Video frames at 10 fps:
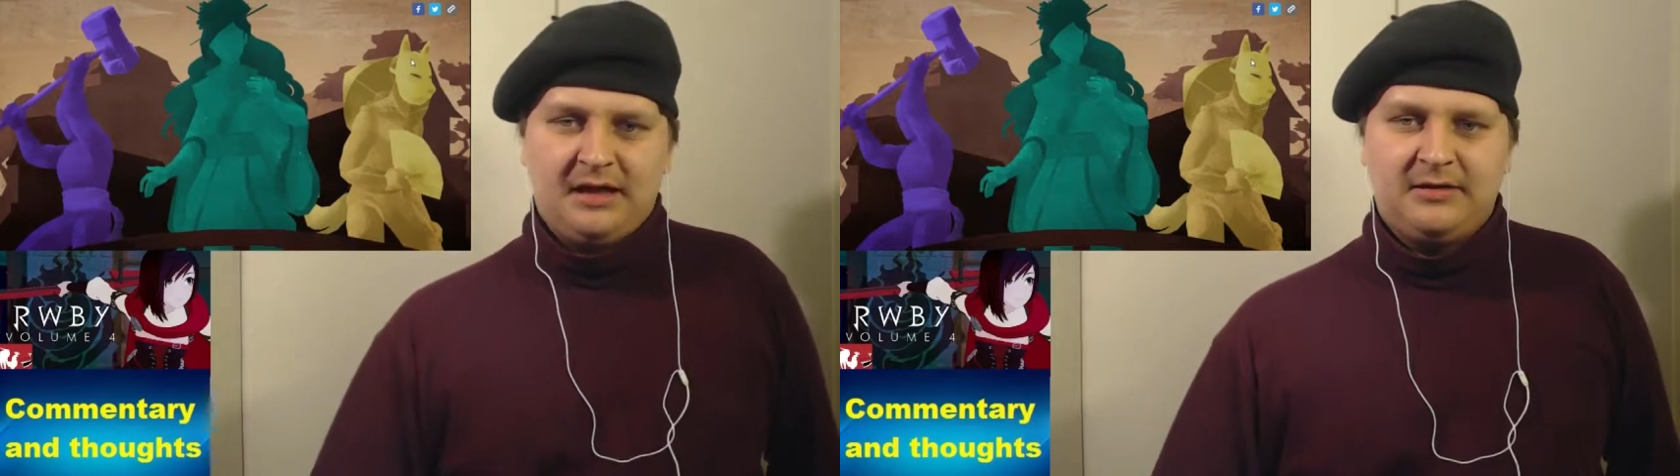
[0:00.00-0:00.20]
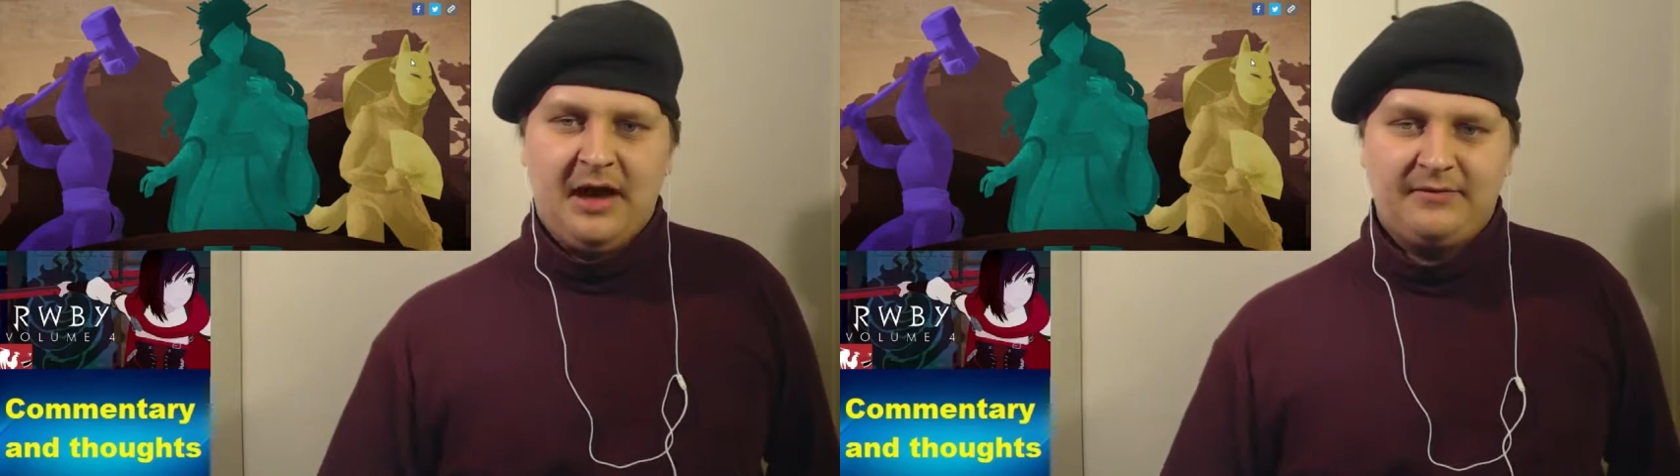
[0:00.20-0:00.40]

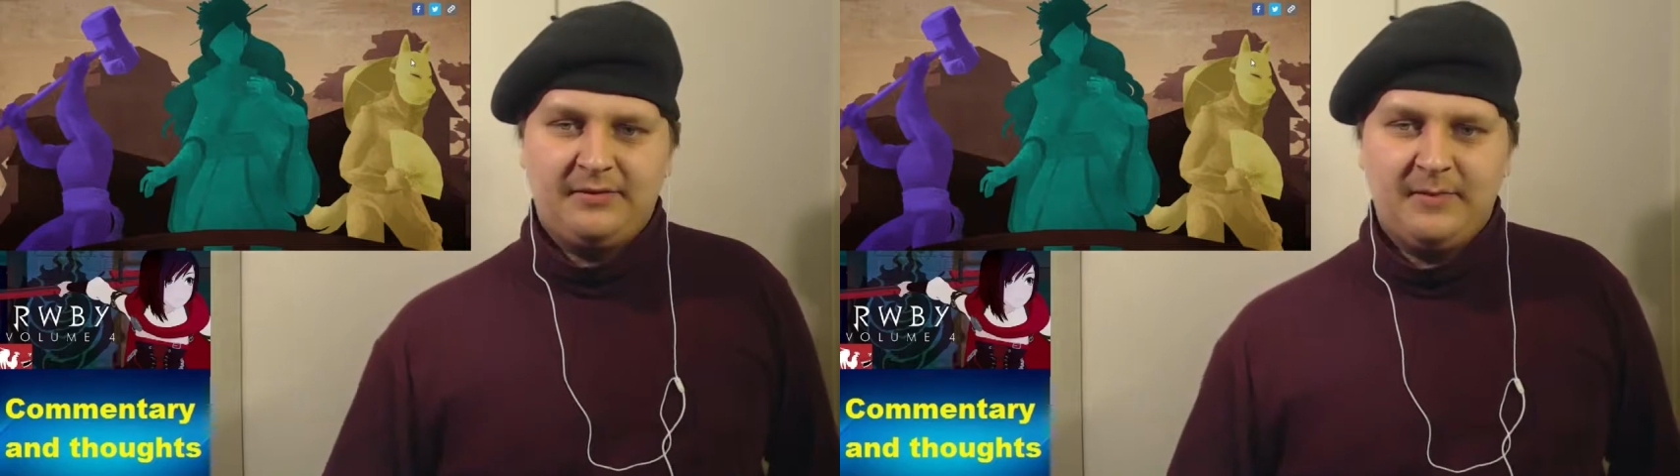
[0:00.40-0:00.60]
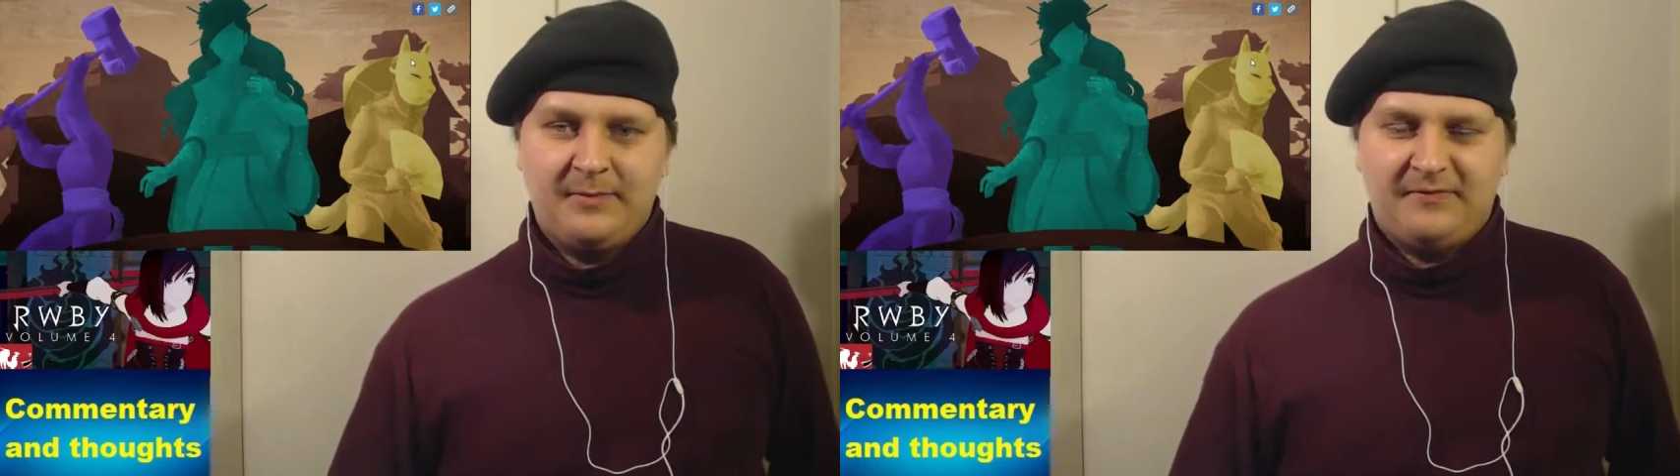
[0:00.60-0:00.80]

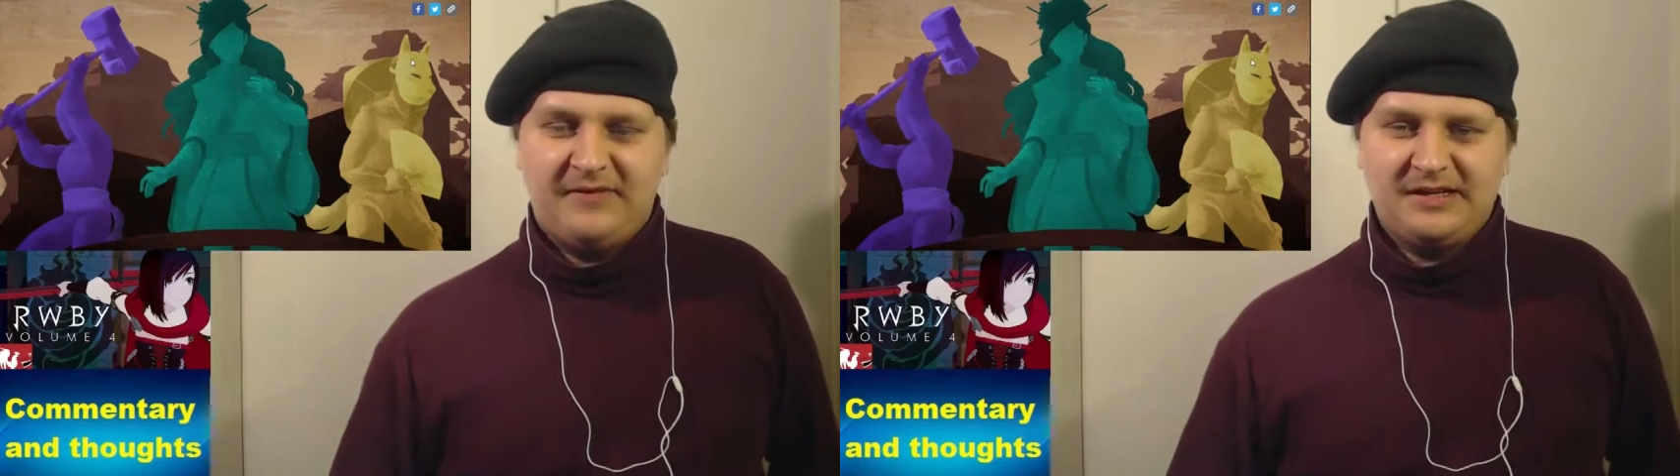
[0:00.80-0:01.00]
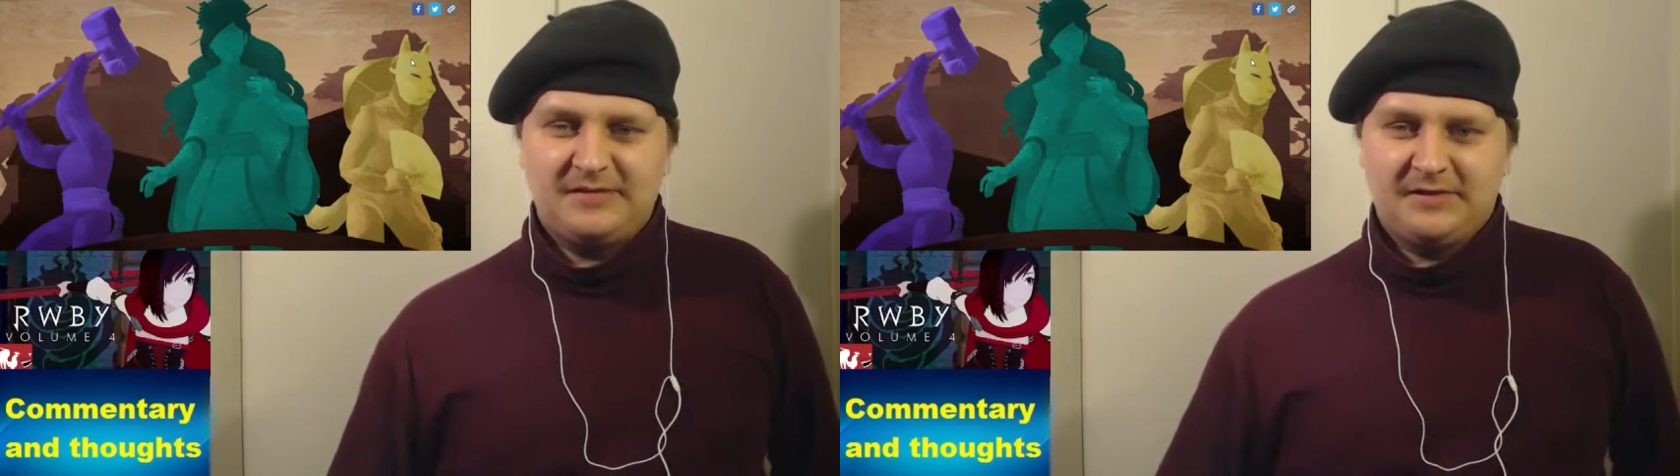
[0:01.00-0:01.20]
having maybe
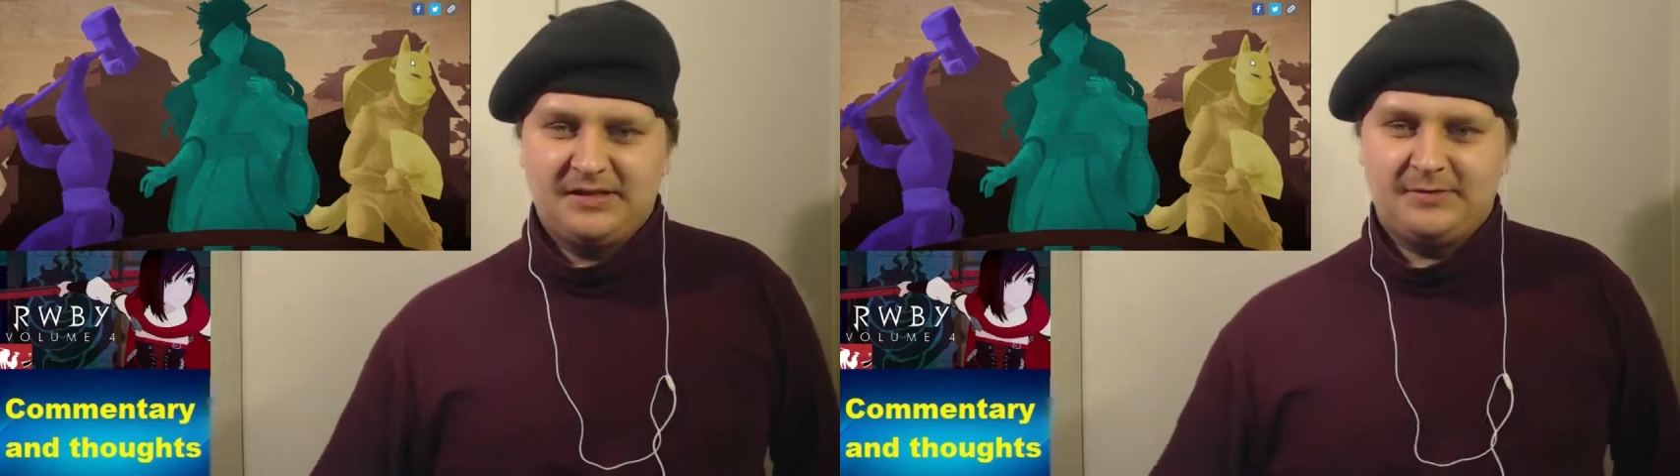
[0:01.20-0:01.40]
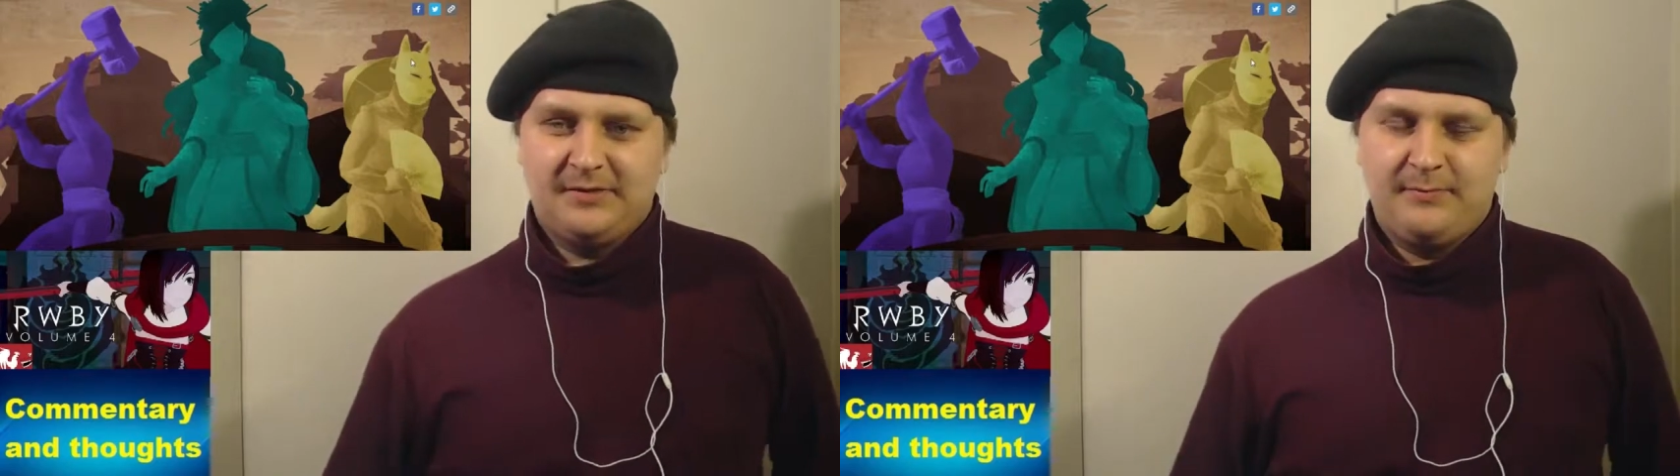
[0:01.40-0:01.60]

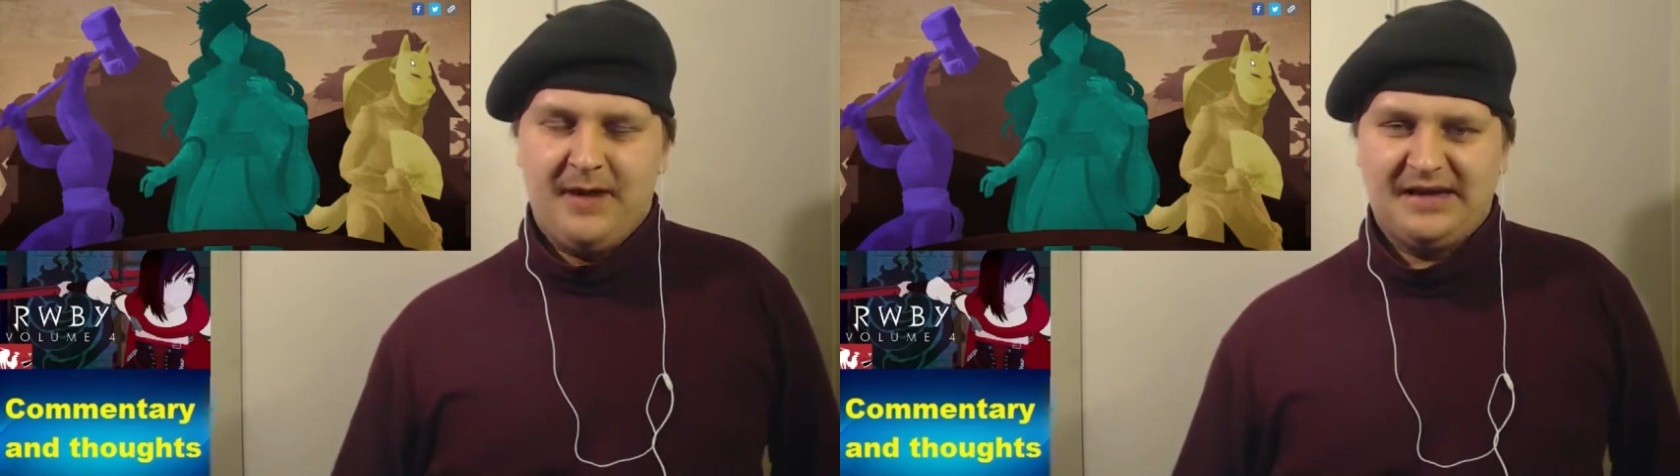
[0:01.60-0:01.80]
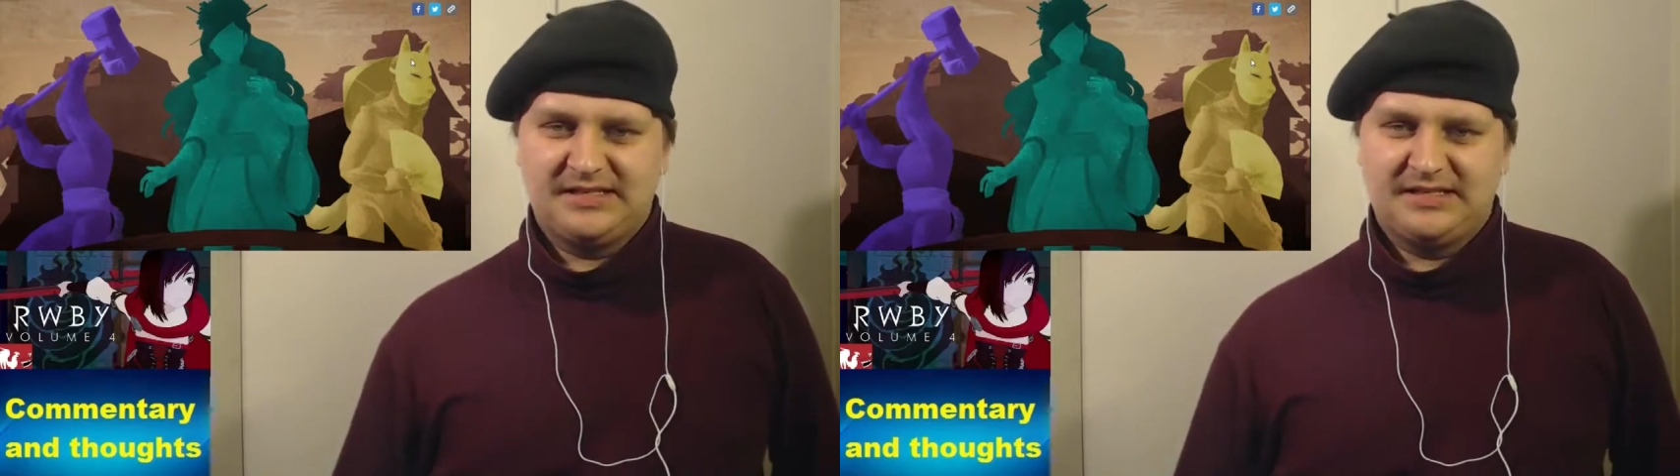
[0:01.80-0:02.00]
festivals with
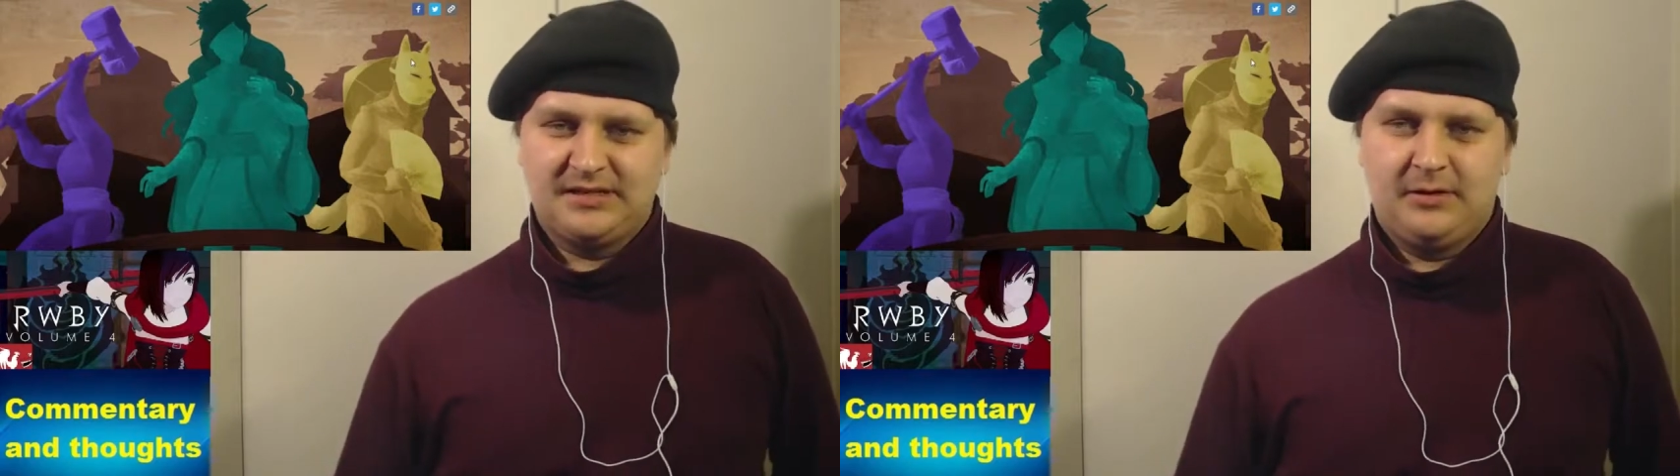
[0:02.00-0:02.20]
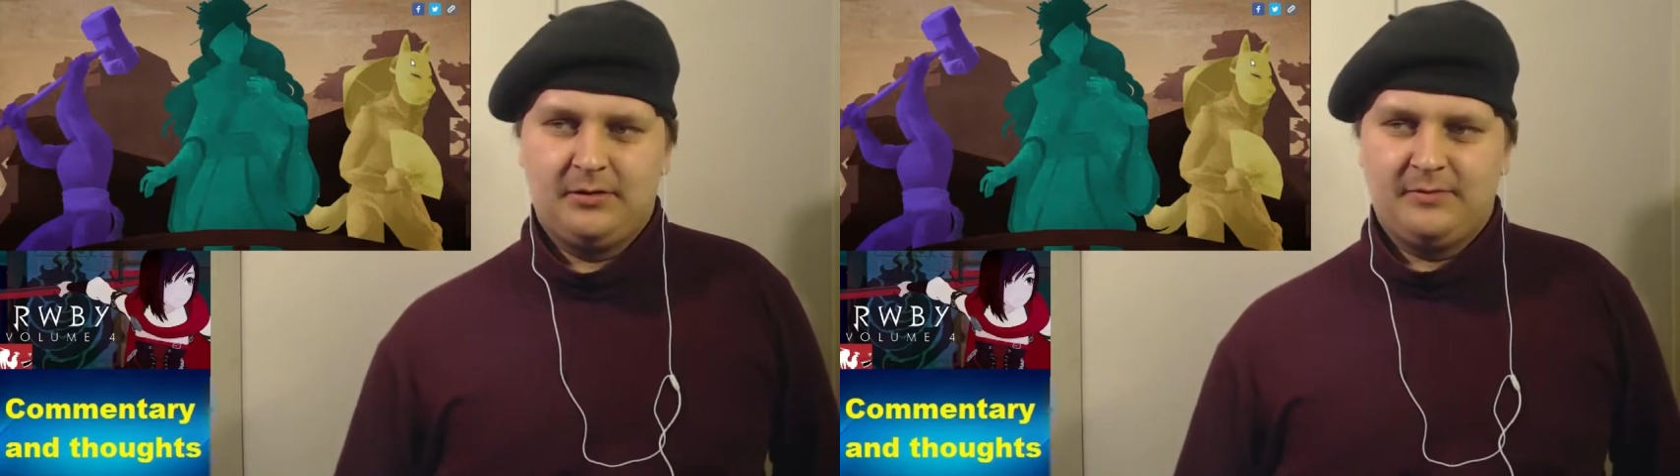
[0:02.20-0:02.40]
masks
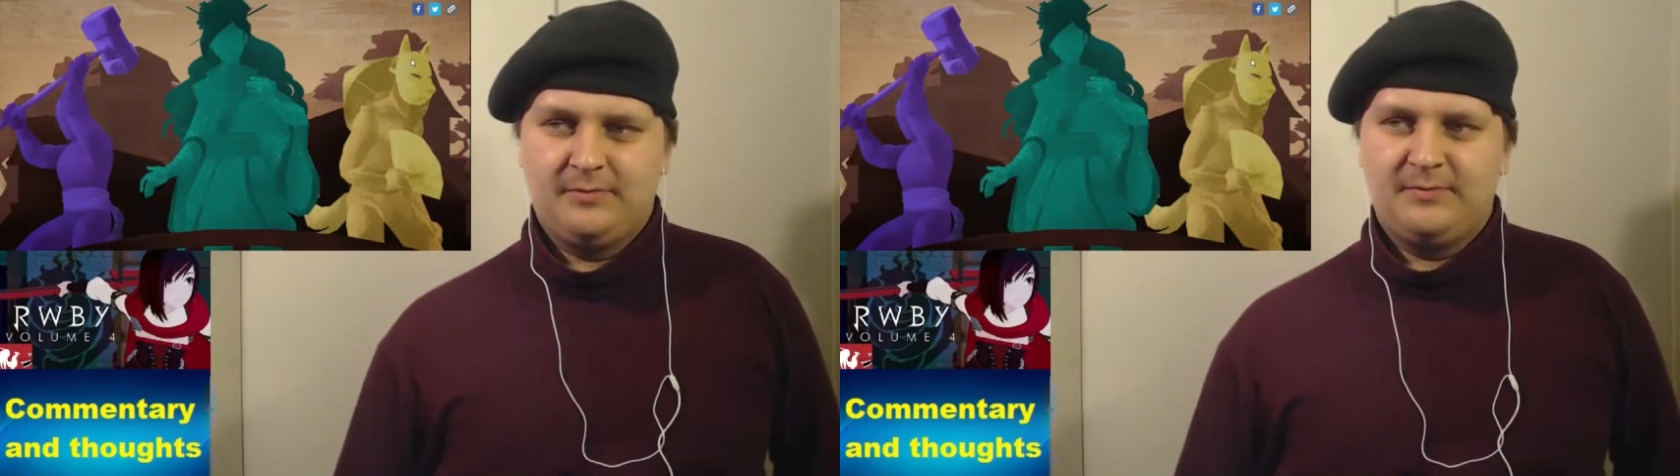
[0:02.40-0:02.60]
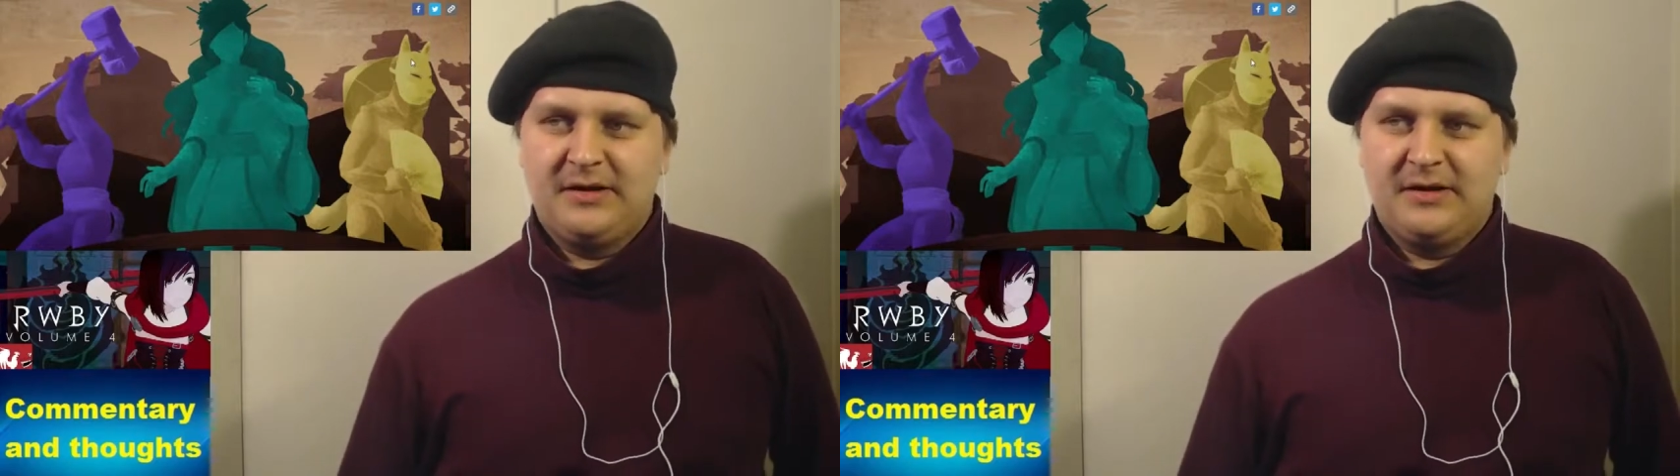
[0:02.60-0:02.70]
on,